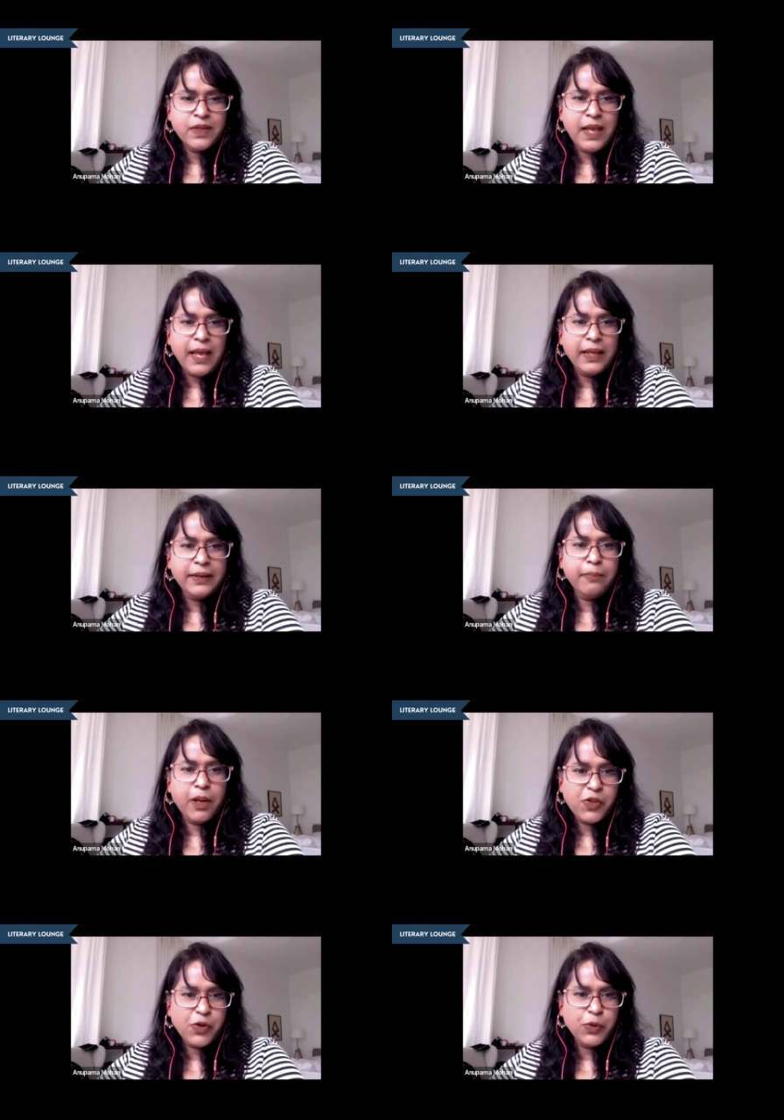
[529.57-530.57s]
And
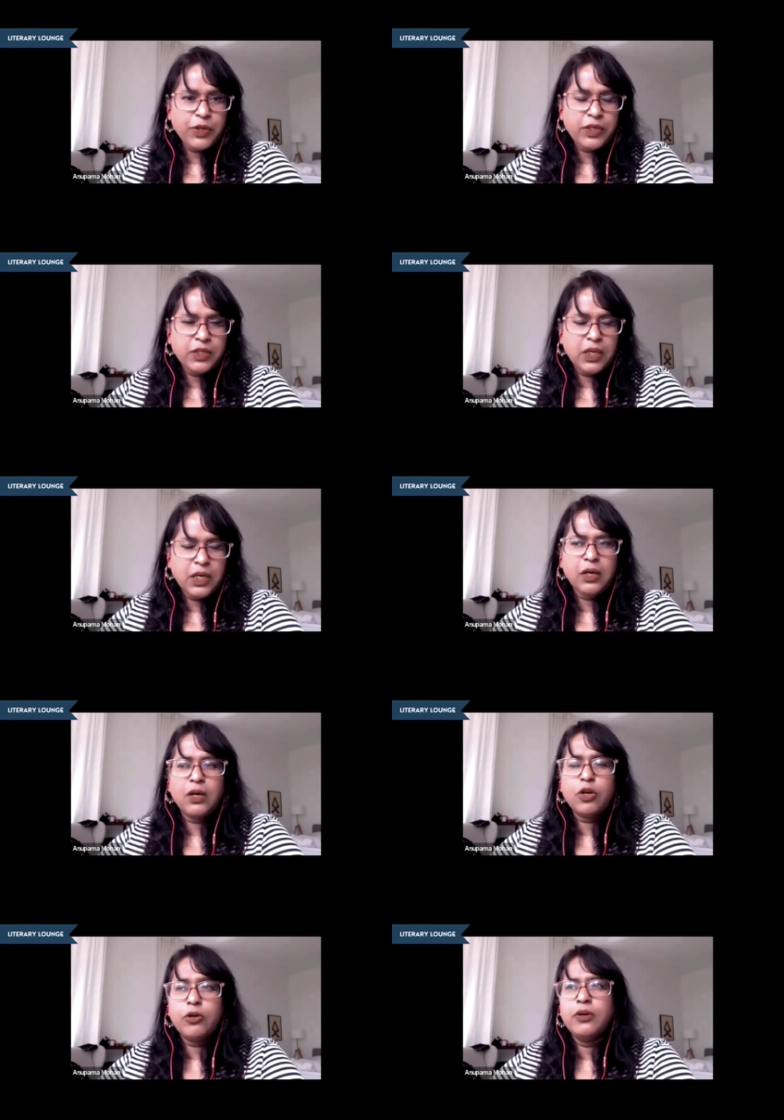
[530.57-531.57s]
motherhood, uh,
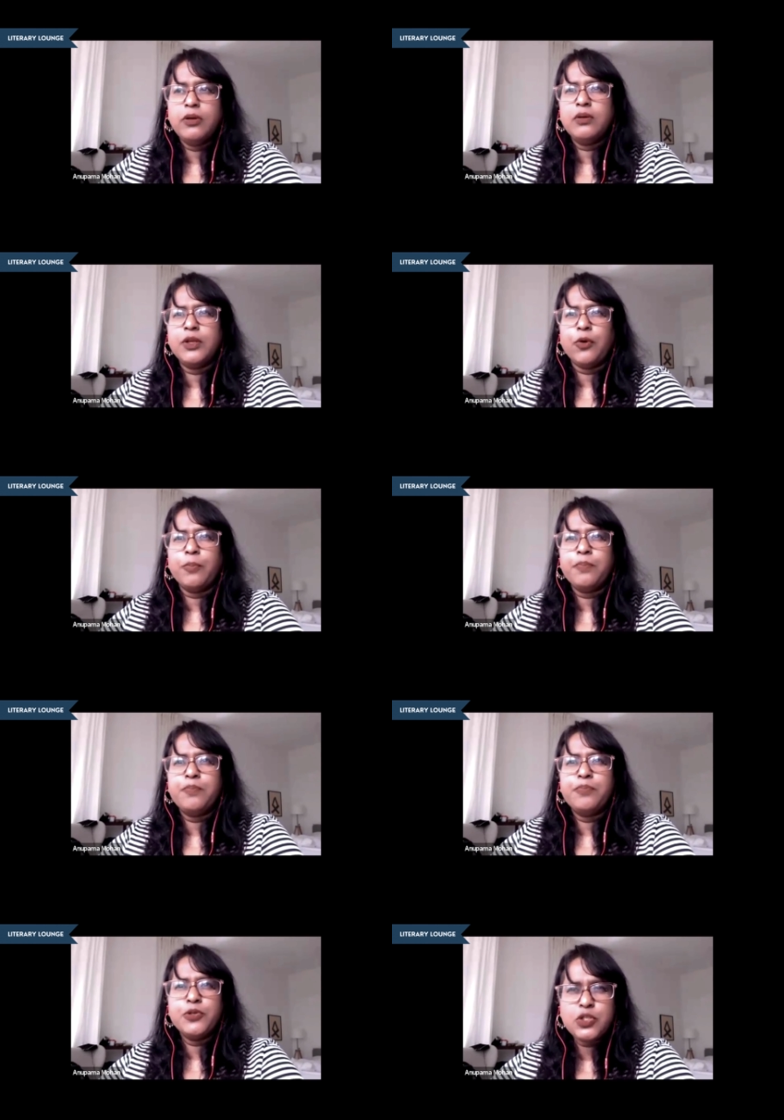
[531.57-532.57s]
you know,
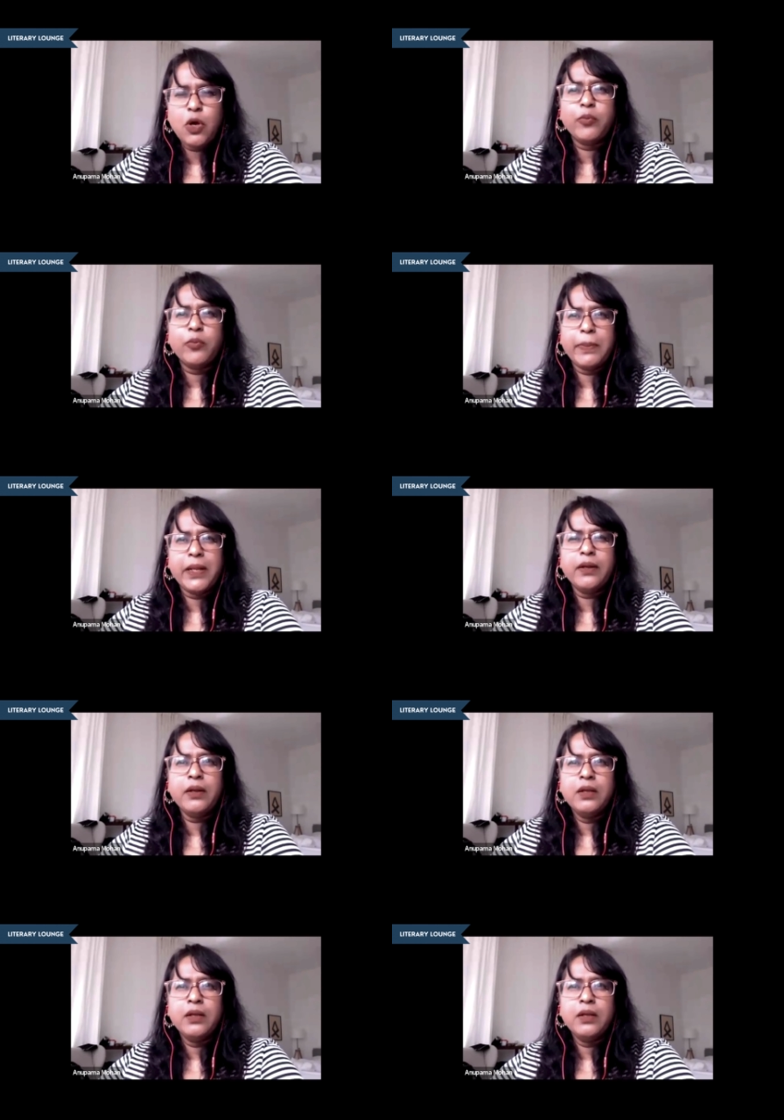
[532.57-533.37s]
puts on women